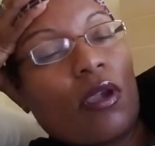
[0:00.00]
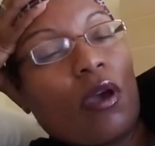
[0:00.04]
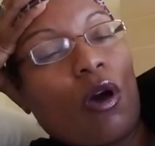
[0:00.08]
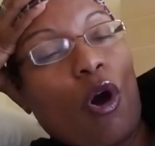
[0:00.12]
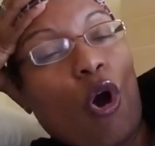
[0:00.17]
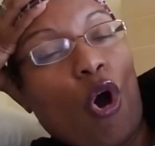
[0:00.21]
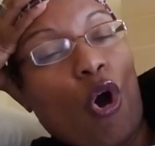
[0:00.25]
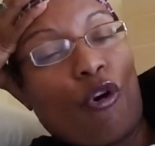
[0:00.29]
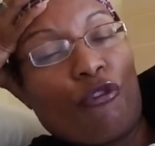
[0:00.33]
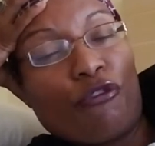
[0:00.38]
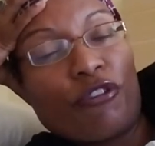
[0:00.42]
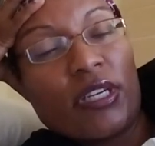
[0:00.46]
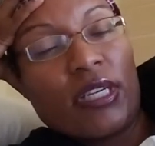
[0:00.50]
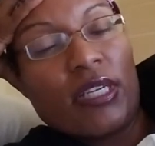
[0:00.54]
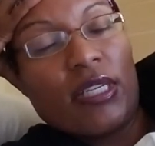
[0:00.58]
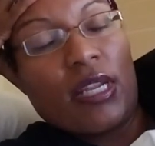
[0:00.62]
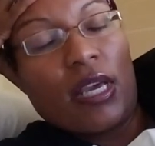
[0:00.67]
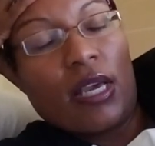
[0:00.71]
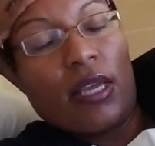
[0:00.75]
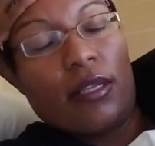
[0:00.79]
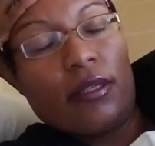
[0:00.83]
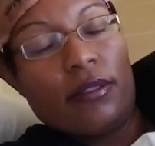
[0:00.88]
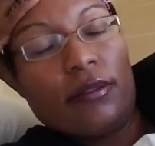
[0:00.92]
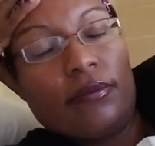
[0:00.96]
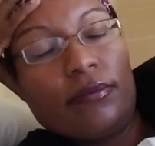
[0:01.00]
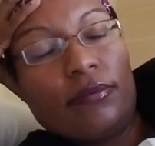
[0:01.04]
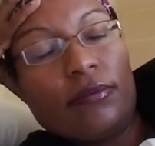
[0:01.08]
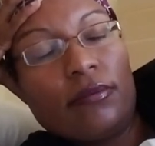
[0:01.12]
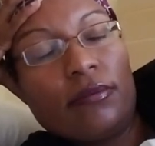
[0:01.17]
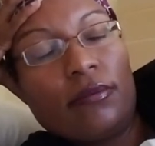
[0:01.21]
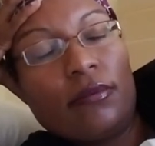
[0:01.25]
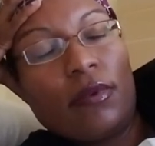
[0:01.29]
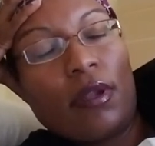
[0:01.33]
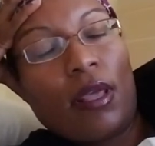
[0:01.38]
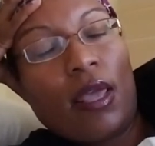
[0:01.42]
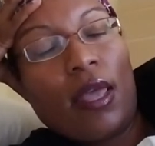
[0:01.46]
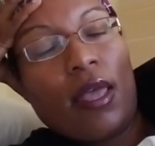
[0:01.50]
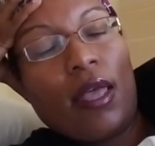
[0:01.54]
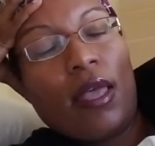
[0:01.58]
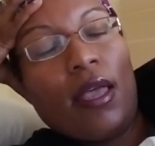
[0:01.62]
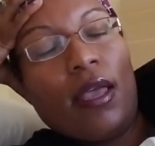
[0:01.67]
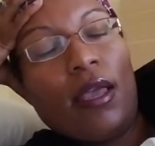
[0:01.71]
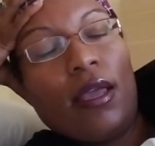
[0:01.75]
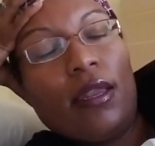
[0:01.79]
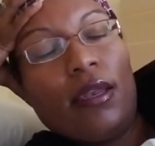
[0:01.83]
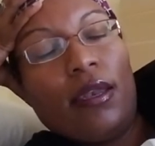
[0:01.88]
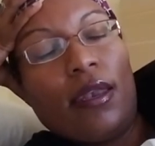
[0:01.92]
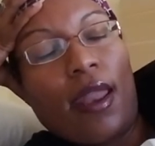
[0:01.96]
Already done.
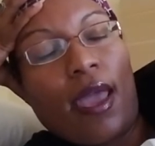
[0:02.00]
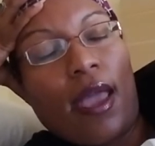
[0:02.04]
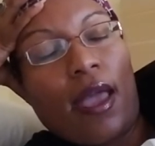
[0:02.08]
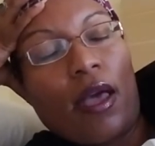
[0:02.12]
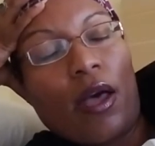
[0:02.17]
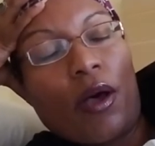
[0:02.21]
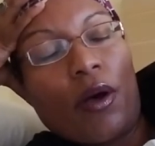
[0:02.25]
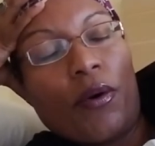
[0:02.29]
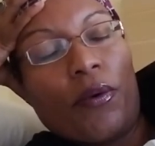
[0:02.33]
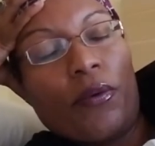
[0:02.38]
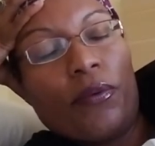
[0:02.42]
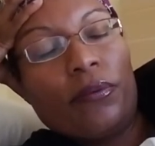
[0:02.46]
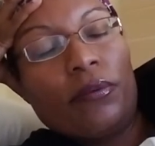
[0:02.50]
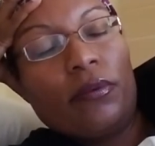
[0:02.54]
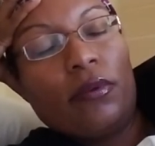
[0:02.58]
Now.